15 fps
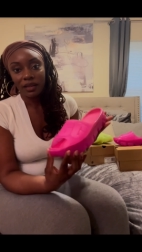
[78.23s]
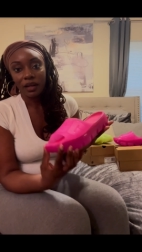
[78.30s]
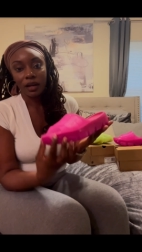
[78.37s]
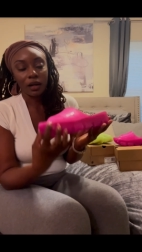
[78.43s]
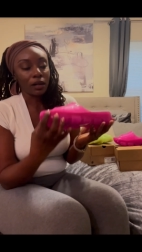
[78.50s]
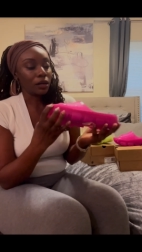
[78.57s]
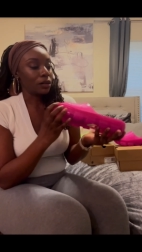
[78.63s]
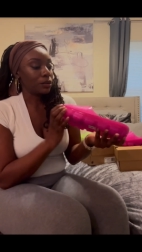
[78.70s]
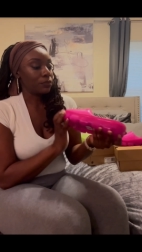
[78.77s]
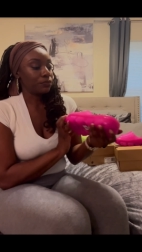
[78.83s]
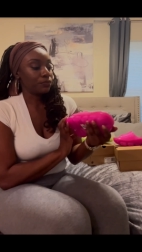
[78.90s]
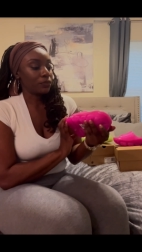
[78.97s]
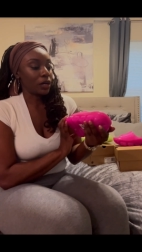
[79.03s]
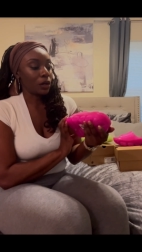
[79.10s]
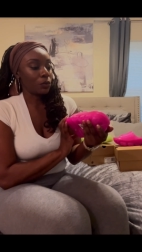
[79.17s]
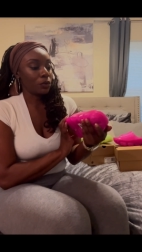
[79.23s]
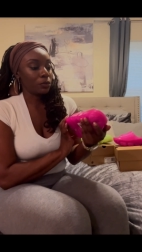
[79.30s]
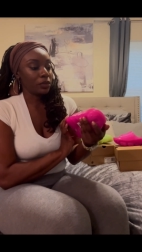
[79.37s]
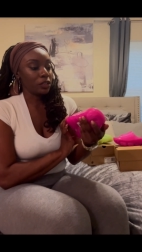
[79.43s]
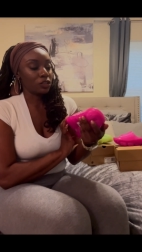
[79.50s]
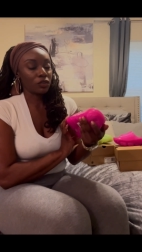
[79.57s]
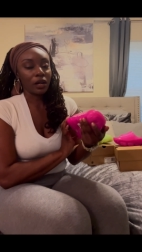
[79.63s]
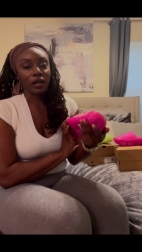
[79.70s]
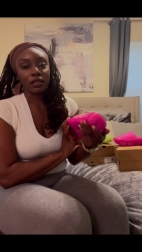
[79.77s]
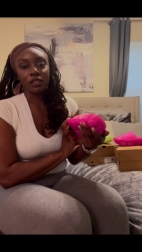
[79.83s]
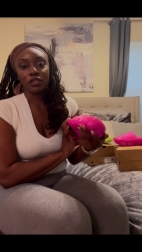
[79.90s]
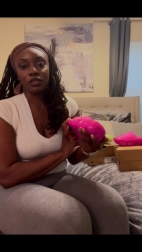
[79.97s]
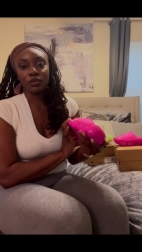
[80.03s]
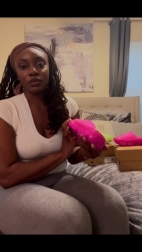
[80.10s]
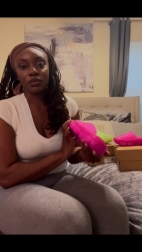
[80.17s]
um, I will be trying these
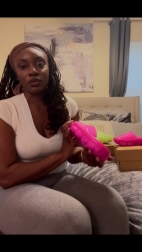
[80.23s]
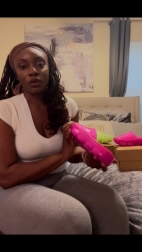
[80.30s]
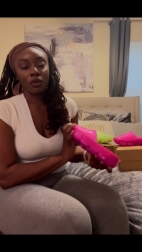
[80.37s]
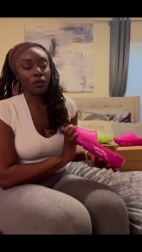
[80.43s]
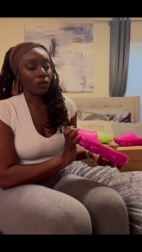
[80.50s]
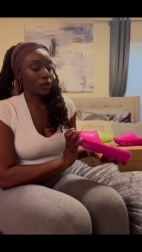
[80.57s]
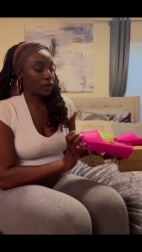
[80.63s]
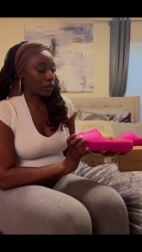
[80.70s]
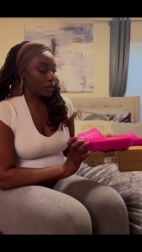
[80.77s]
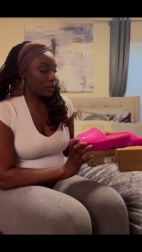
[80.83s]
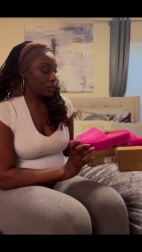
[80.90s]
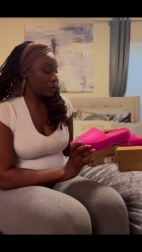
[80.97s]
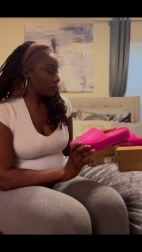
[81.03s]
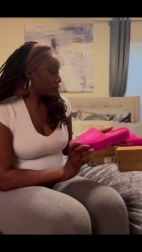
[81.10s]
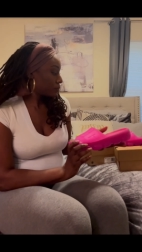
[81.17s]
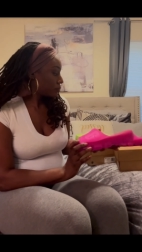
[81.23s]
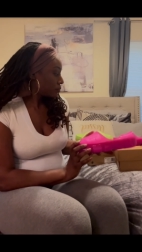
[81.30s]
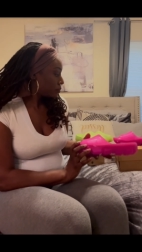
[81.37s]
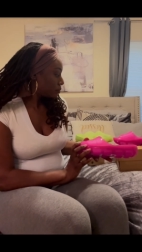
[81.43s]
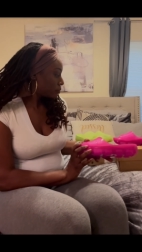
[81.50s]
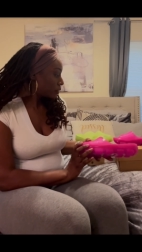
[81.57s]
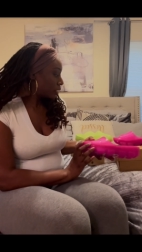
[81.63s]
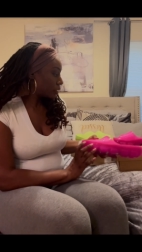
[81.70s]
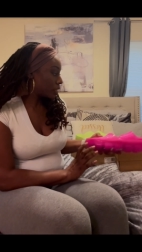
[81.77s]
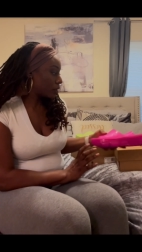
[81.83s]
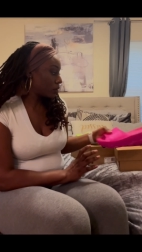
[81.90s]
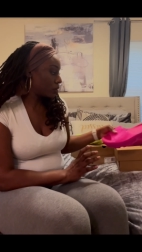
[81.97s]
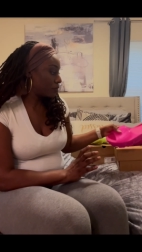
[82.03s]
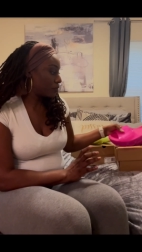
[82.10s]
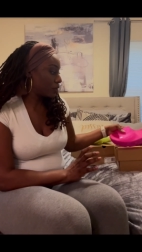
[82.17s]
shoes on later
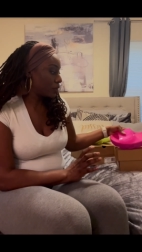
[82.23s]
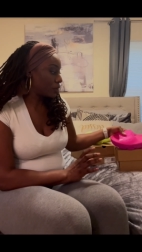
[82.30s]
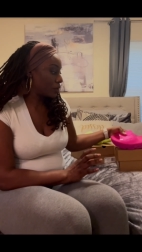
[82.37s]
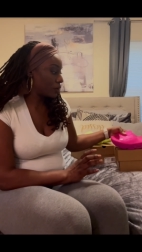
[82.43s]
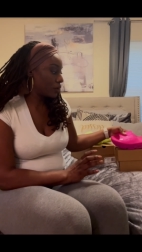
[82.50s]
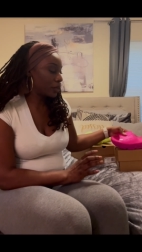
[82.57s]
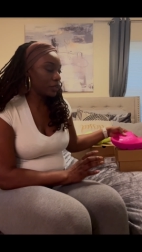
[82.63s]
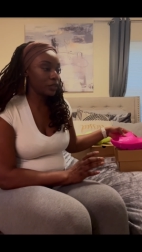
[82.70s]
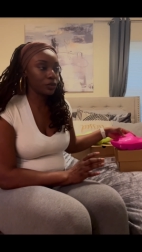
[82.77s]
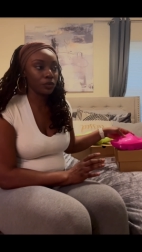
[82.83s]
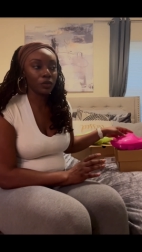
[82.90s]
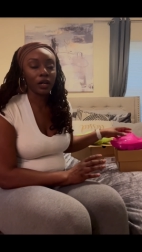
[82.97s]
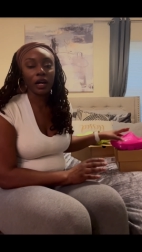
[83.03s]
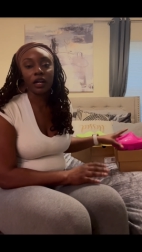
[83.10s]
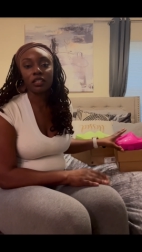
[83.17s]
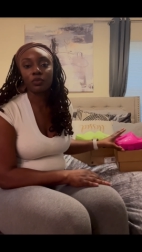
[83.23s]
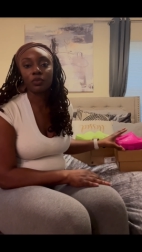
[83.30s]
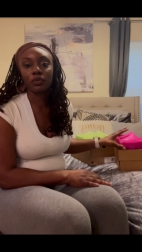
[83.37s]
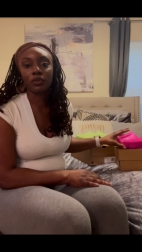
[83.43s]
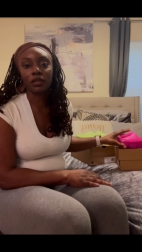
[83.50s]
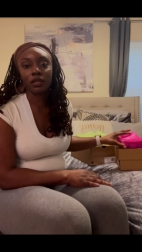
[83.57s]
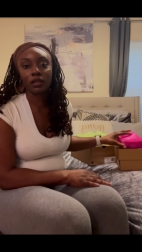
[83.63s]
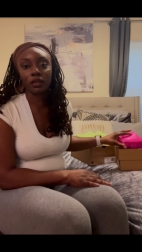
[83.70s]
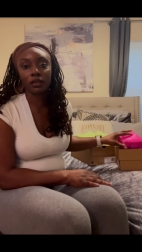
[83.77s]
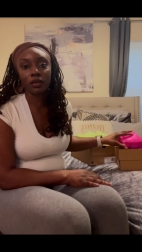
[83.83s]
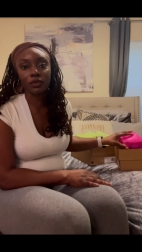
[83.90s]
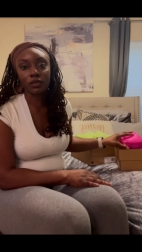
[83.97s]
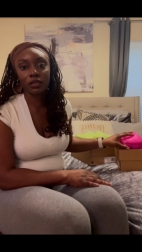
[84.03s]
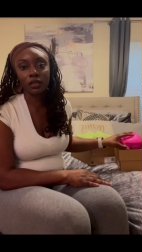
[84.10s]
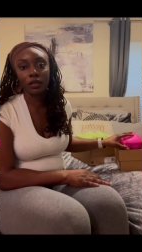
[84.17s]
on the video and you guys will get a
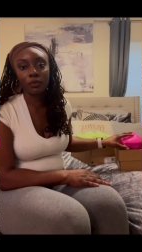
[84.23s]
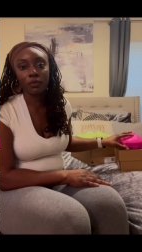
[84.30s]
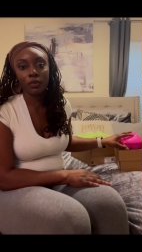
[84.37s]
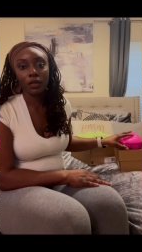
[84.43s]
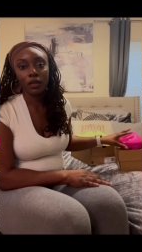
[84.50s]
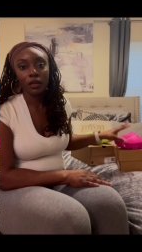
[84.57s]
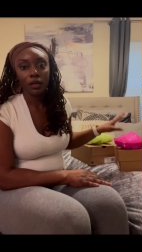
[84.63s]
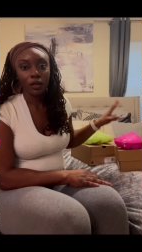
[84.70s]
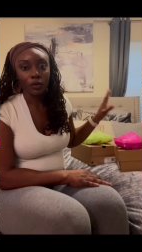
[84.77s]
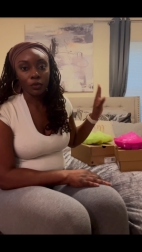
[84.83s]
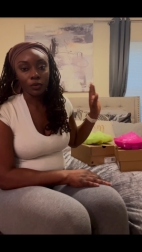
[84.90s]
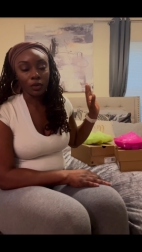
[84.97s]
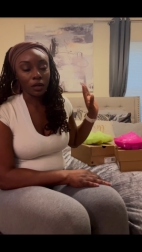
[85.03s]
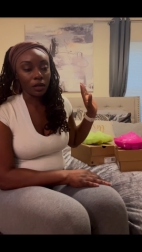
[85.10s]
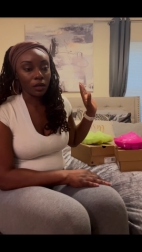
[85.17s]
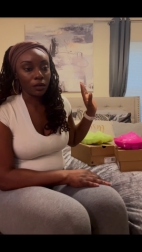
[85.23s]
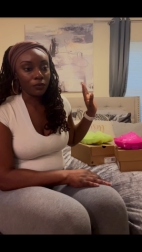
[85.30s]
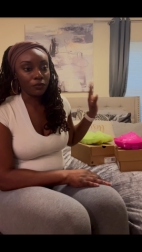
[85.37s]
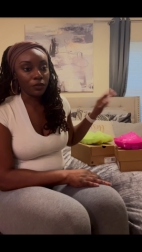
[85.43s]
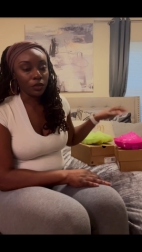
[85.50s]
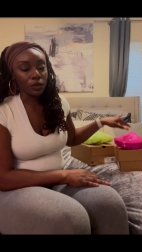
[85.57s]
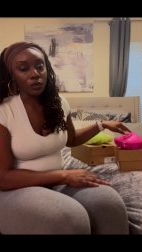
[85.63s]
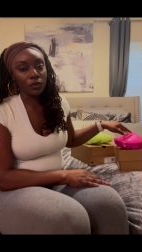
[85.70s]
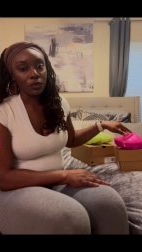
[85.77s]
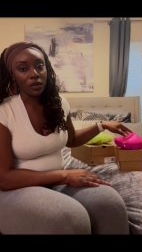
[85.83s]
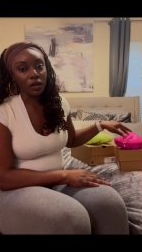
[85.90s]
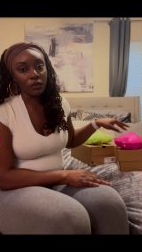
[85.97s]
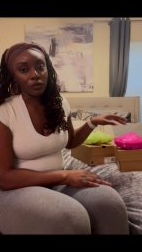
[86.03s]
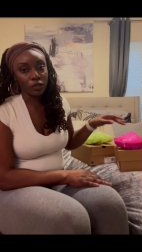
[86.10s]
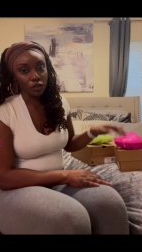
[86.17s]
close-up uh, view
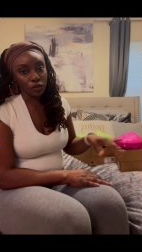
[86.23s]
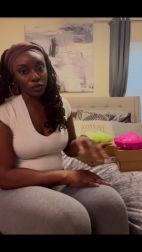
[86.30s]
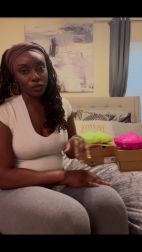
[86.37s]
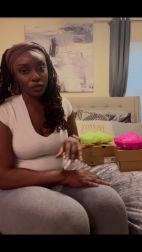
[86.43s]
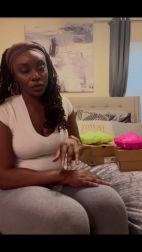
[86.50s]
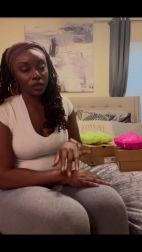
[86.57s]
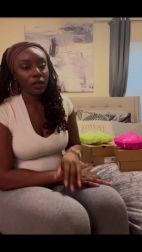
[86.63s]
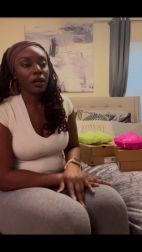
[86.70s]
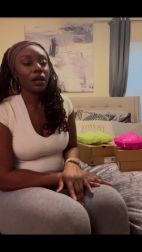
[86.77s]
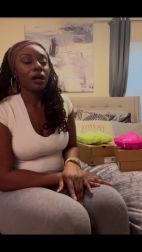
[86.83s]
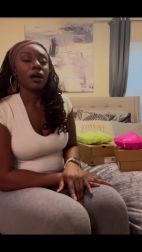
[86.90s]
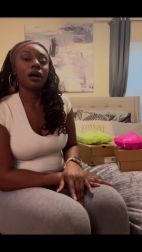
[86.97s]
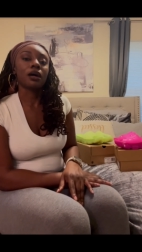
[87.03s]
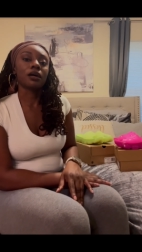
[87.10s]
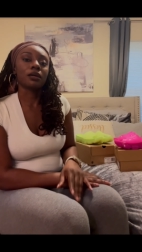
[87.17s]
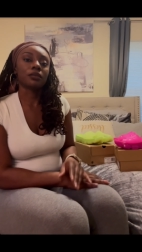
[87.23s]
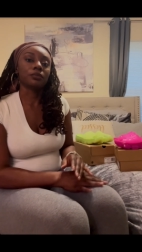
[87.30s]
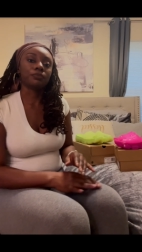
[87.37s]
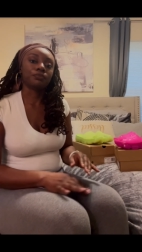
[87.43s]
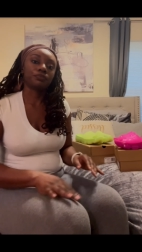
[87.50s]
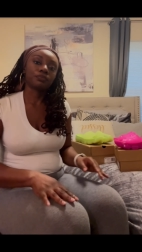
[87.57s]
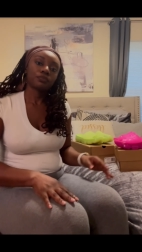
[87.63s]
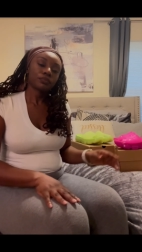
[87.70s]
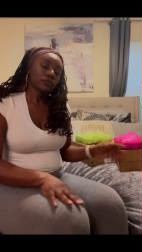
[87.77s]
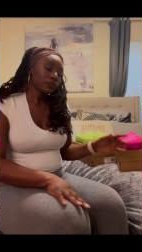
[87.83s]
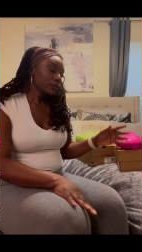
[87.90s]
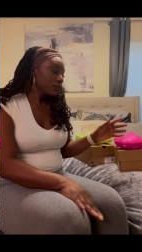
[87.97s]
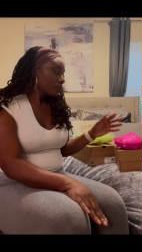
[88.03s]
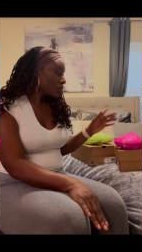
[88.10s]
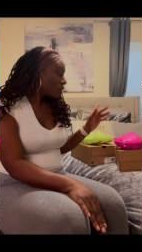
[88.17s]
of the shoes. Um,
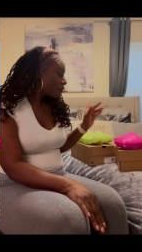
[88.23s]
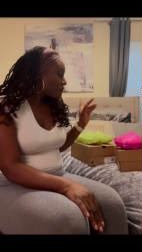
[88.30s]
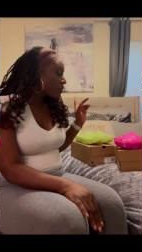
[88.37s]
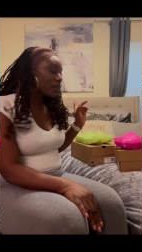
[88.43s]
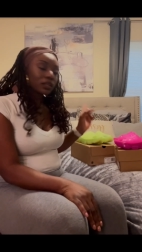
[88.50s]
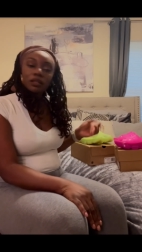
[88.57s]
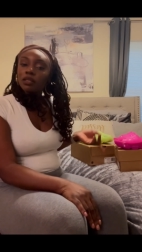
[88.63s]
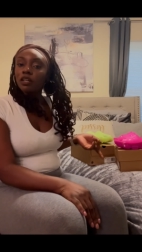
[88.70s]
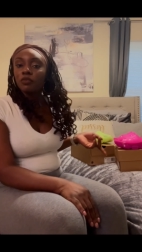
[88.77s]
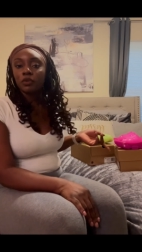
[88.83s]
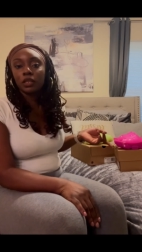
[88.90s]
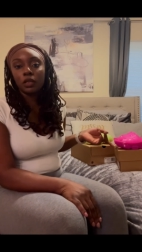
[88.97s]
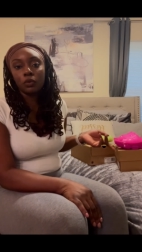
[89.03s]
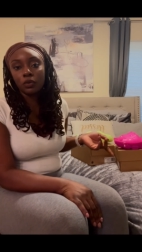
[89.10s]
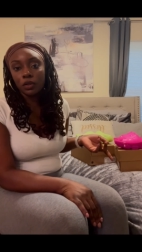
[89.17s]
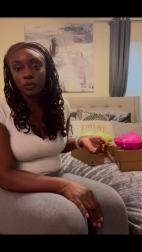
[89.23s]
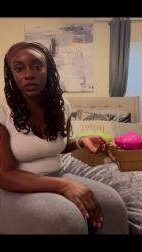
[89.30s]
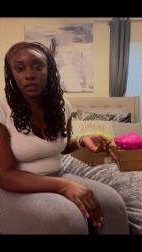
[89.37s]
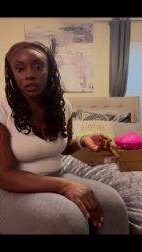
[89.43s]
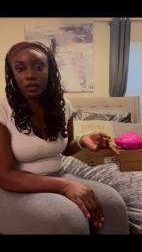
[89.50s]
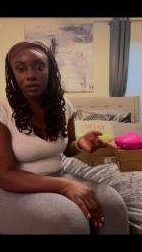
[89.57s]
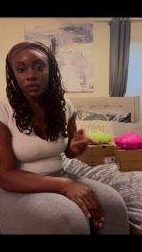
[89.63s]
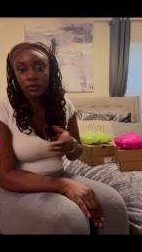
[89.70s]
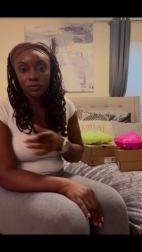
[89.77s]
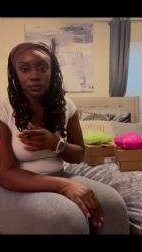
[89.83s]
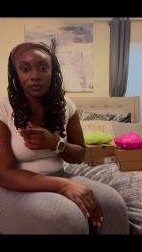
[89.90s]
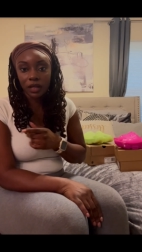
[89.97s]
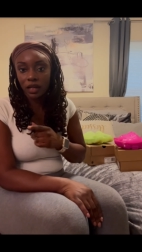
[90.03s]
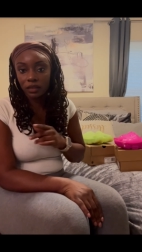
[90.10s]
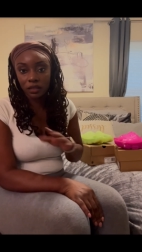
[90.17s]
fell in love with the green ones though.
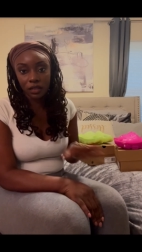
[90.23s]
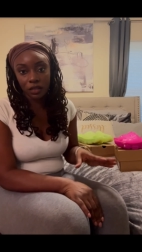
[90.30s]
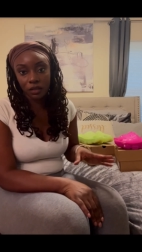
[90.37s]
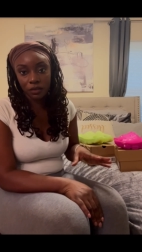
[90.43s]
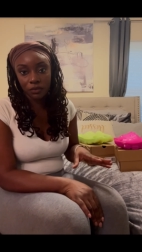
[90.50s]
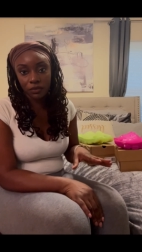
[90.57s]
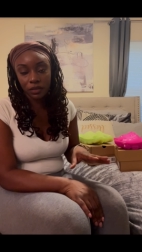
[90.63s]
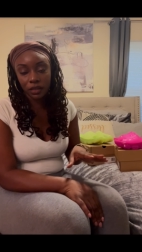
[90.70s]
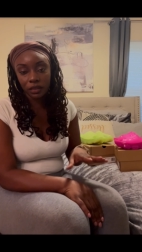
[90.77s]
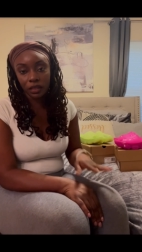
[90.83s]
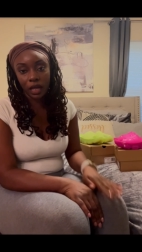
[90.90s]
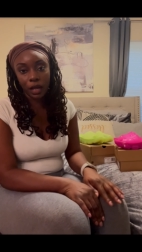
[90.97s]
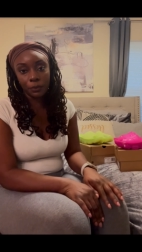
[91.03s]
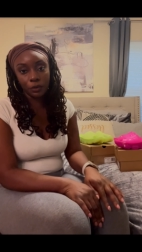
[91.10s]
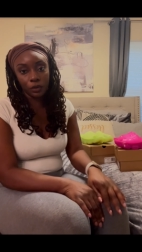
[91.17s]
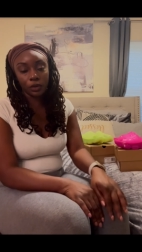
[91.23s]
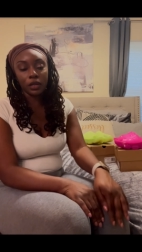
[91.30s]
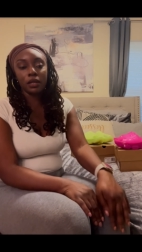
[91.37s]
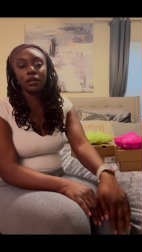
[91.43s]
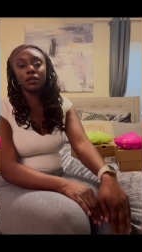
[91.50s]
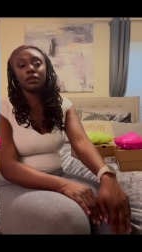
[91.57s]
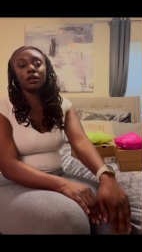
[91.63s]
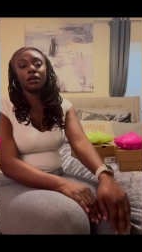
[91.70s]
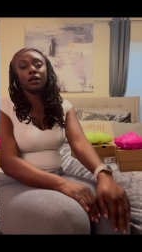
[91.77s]
I love lime green.